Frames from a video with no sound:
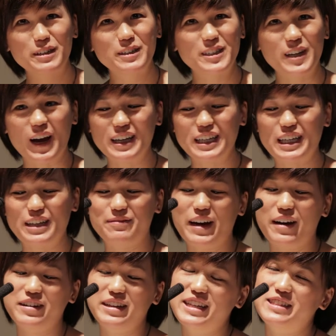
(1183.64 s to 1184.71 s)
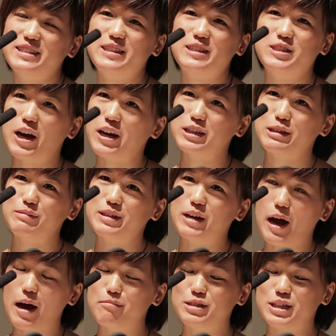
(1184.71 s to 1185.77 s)
we're talking about is the document
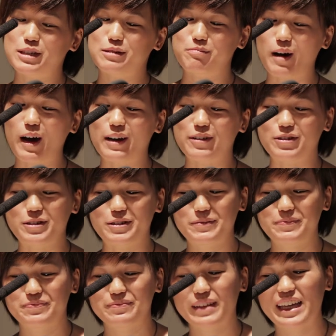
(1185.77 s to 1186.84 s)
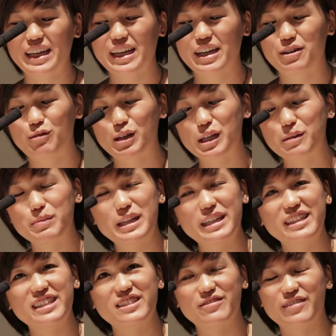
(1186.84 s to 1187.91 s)
object model.
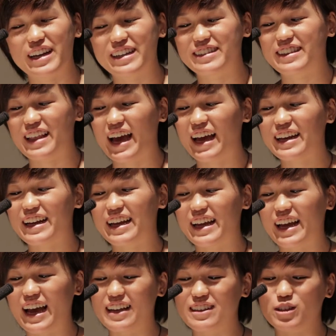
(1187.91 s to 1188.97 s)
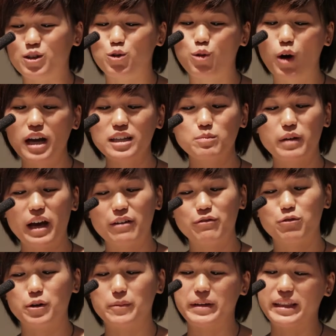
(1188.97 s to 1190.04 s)
Wikipedia defines that as a
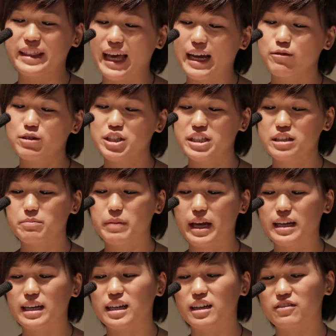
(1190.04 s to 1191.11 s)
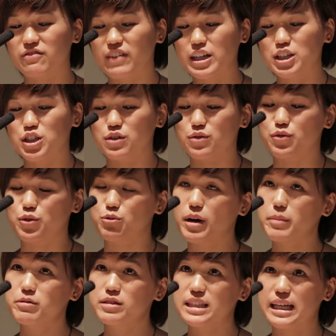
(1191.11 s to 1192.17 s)
cross-platform and language-independent convention for
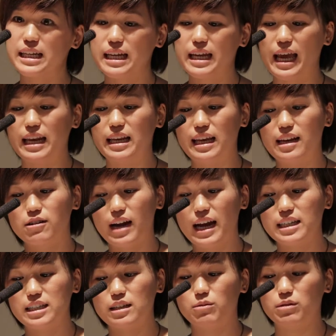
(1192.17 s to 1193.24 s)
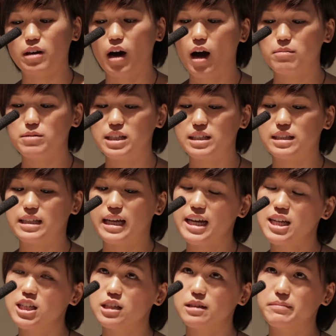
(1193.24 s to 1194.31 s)
representing and interacting with objects in
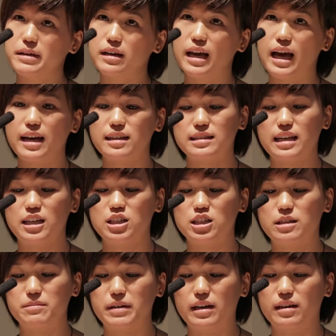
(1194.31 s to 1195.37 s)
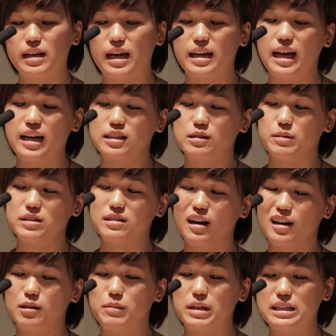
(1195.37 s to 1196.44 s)
HTML, XHTML, and XML
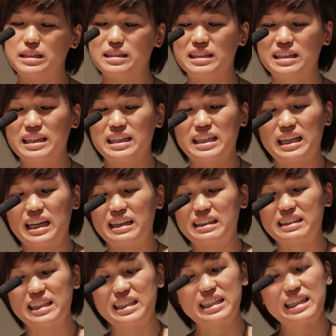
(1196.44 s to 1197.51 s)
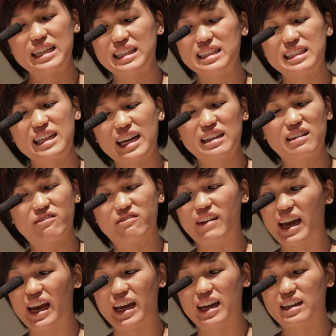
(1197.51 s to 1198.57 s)
documents. And I was like, yeah, that's kind of
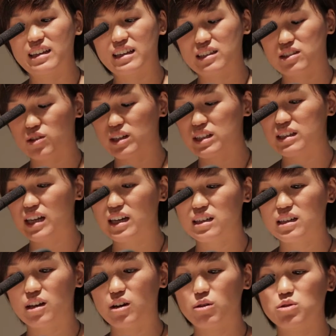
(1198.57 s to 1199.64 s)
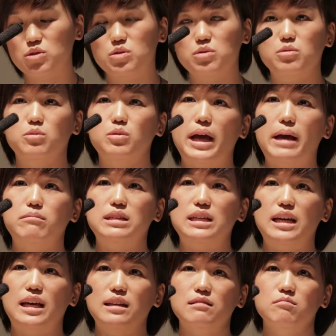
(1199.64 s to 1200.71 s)
vague. So I decided to go to
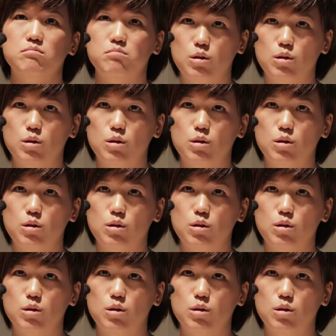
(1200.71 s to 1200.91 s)
MDN,